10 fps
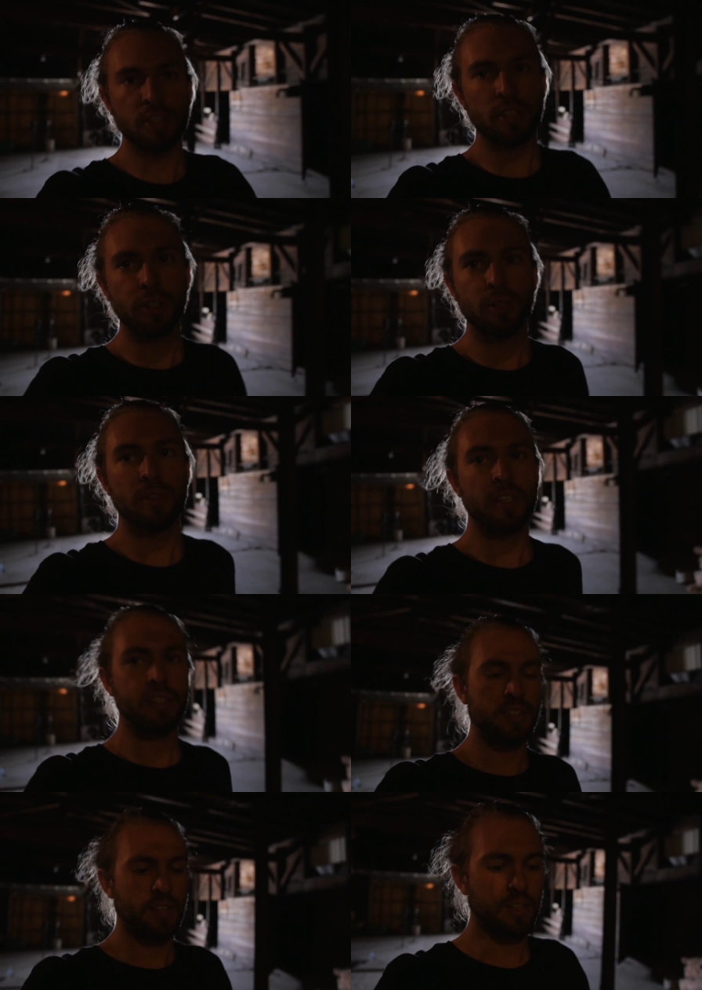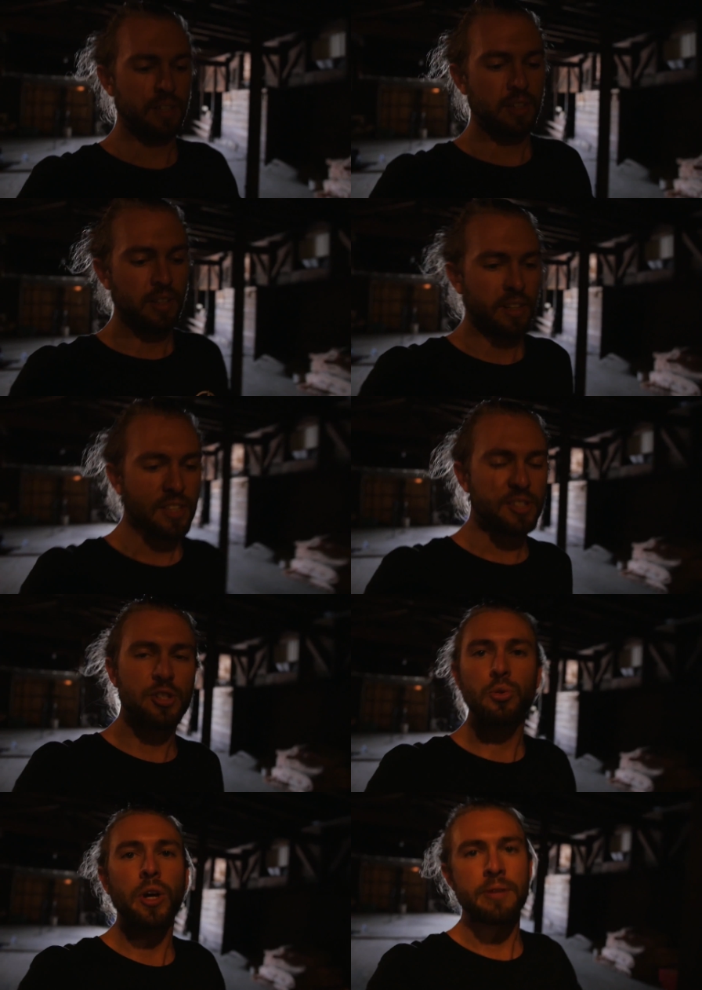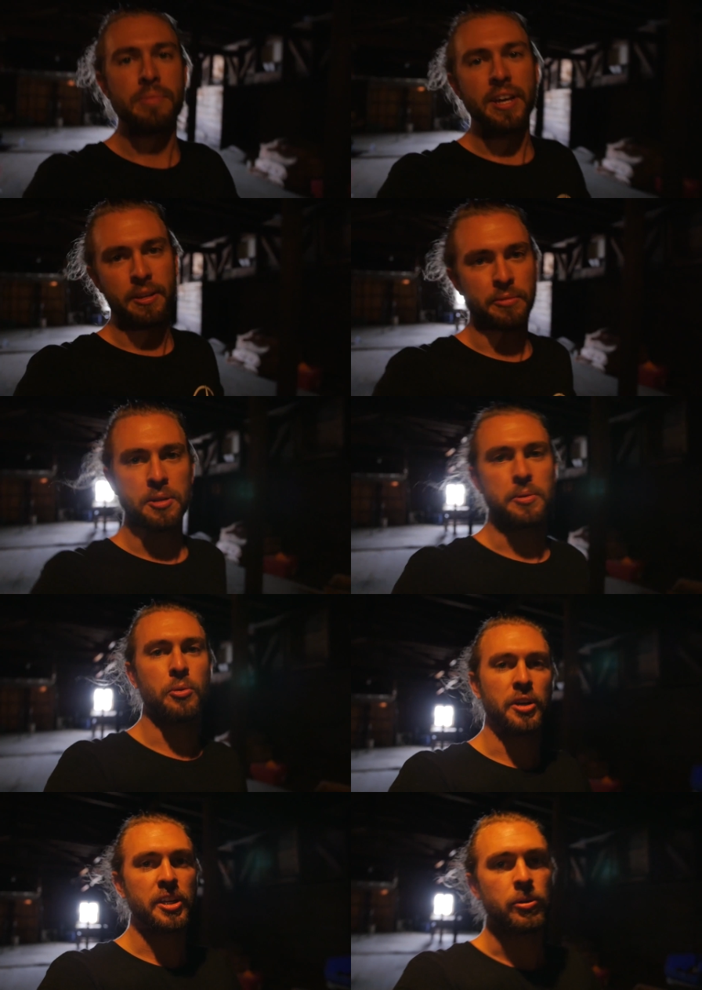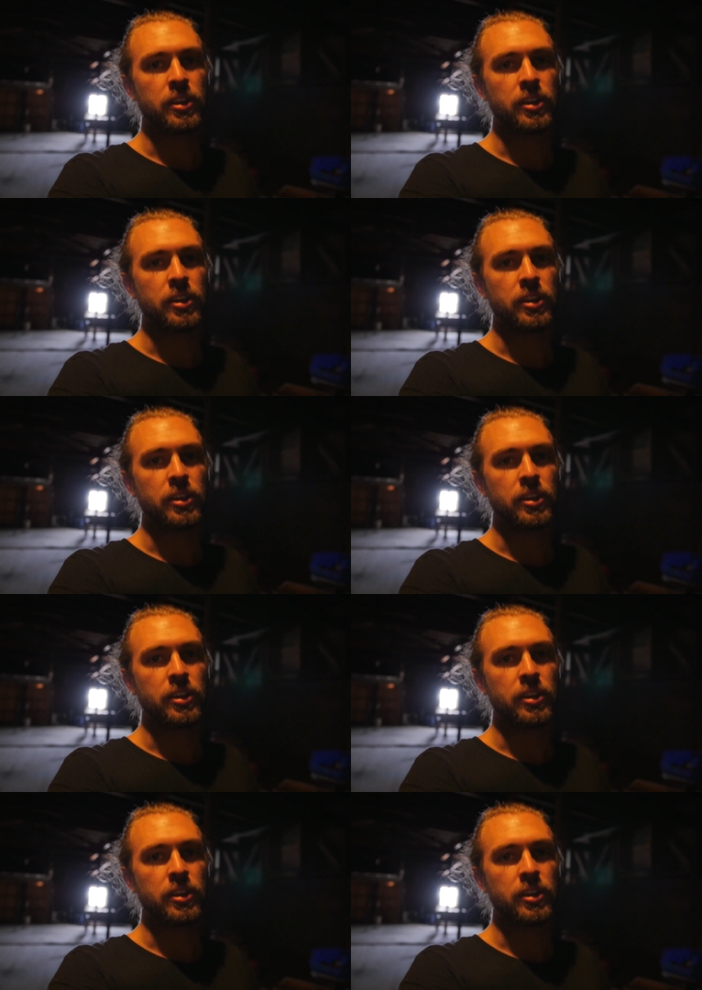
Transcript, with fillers: show you these, these sweaty men I'm gonna be working